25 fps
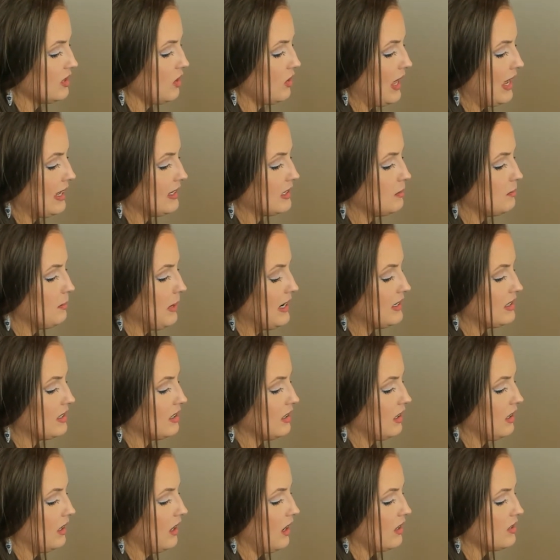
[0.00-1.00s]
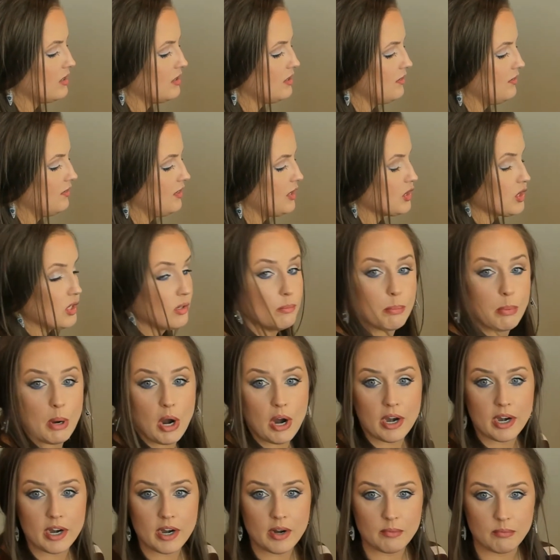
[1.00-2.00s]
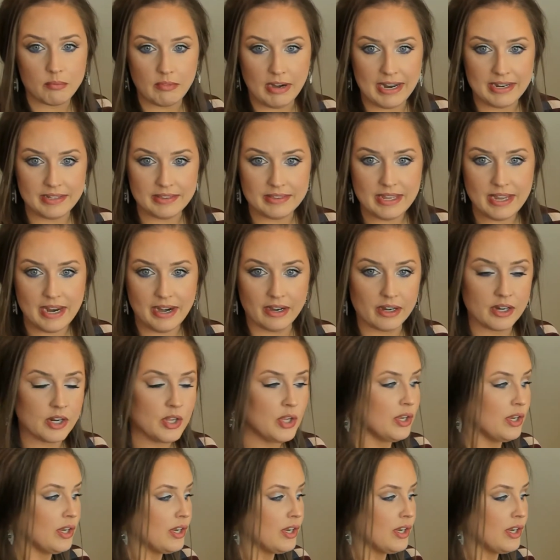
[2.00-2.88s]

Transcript: So that's basically our division bar right there.